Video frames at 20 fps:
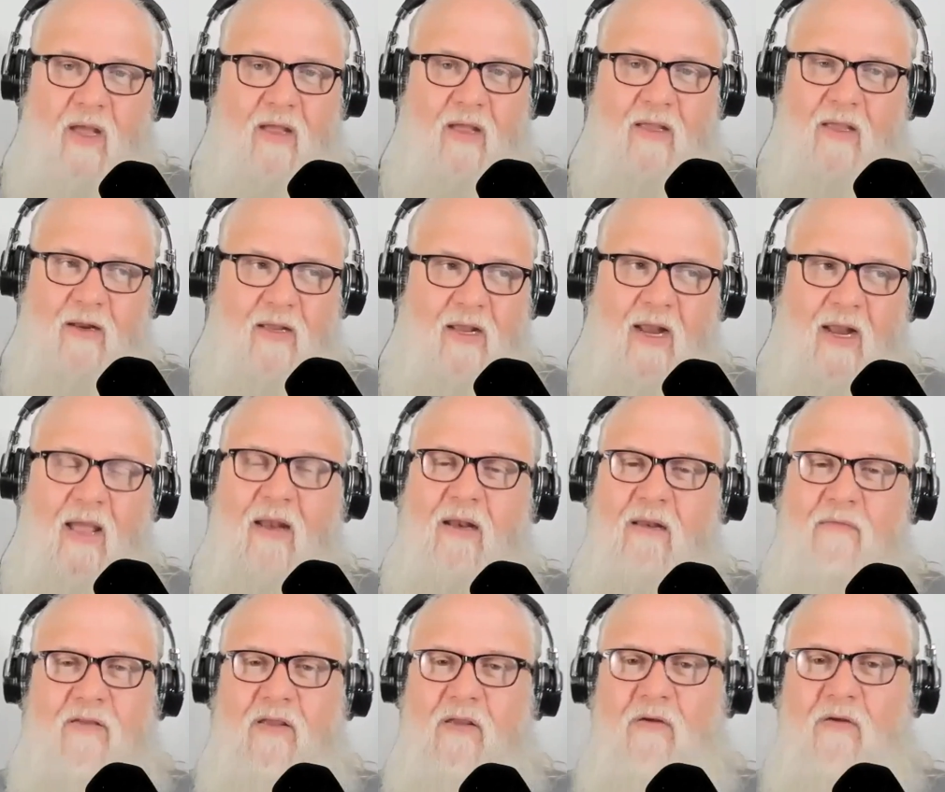I got to get
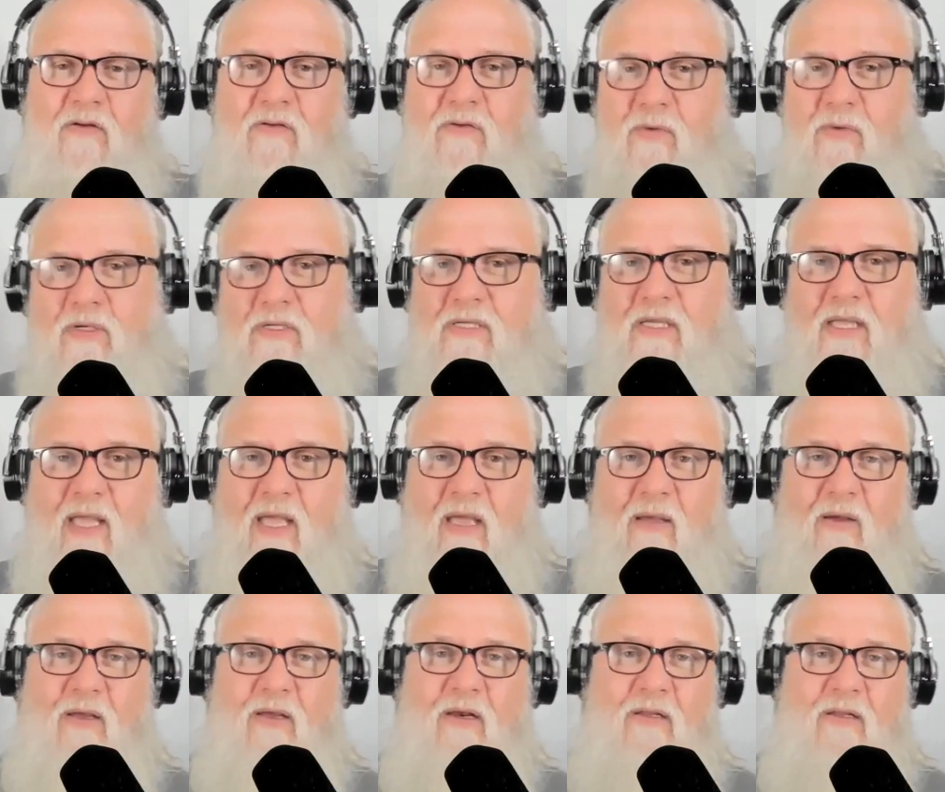out of here as quick as I
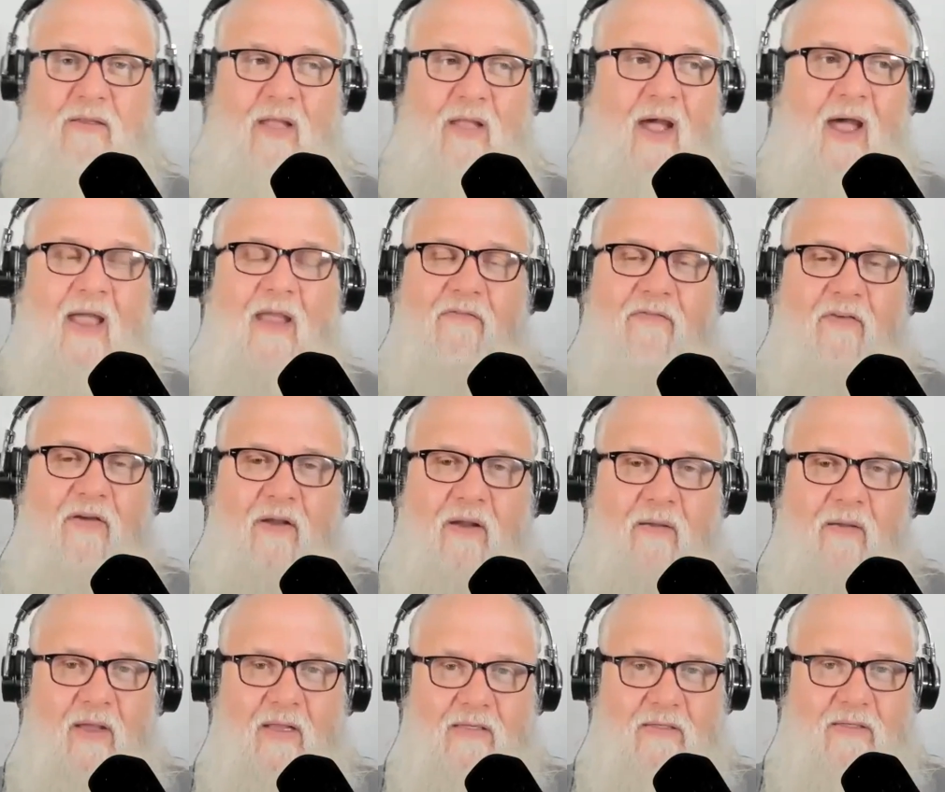can. I'm going to die if I
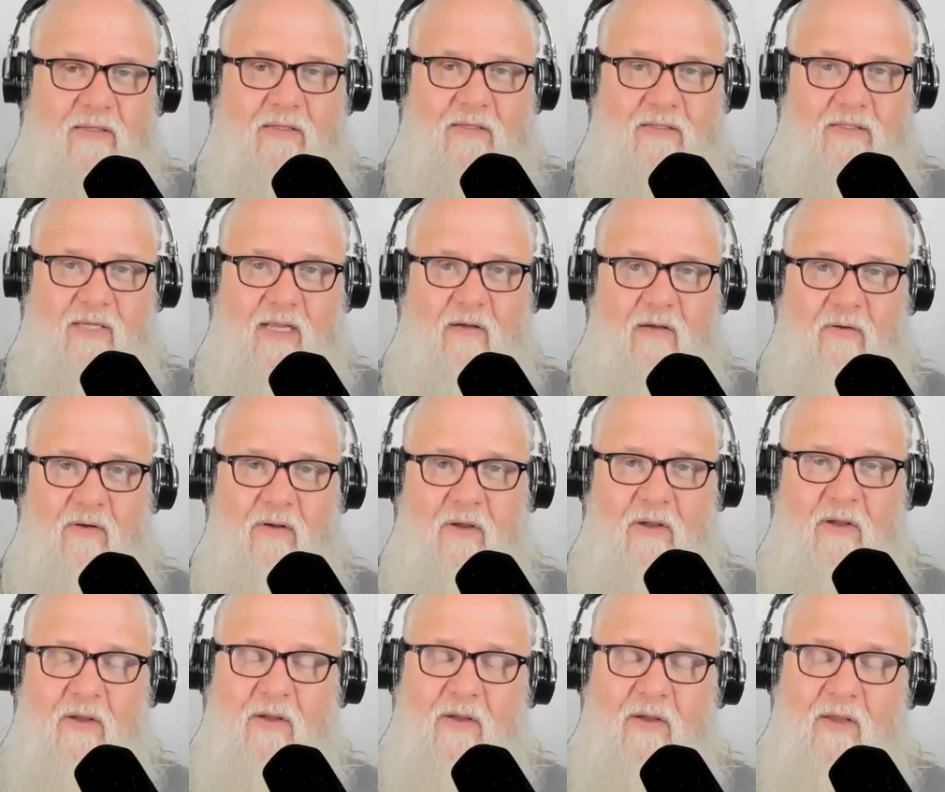come back to this town."
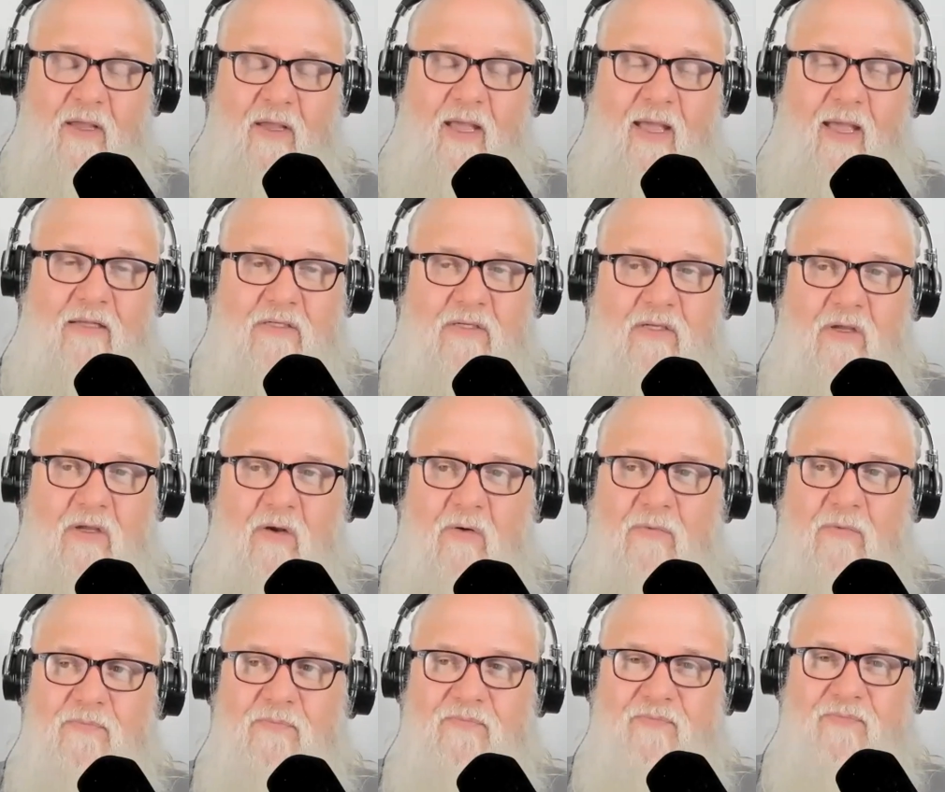And
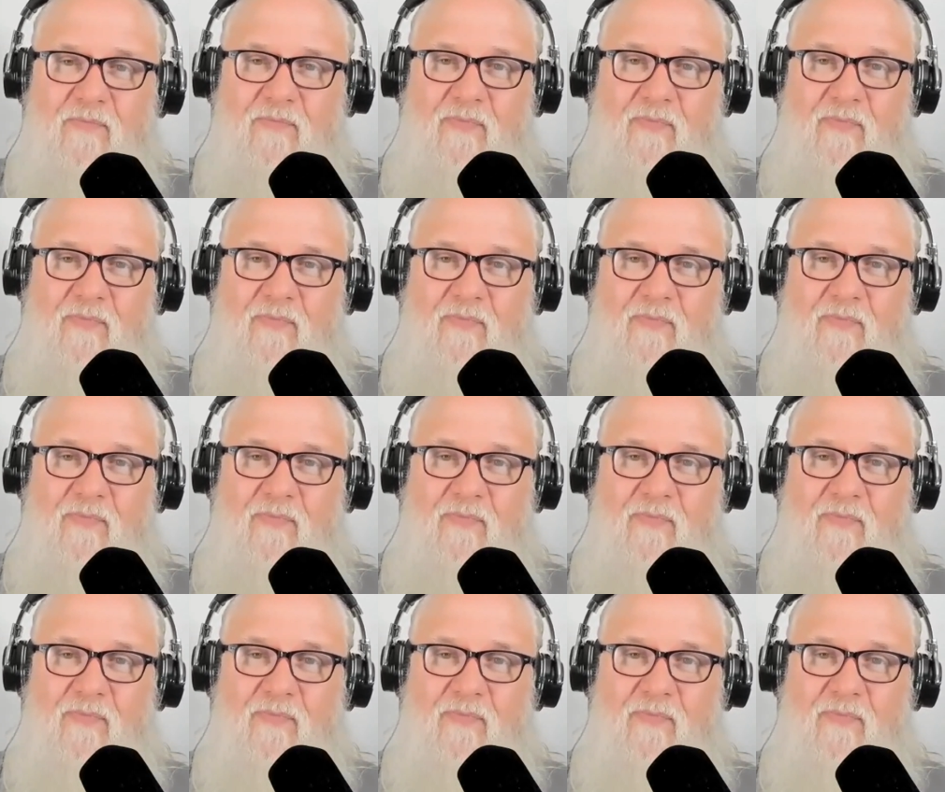so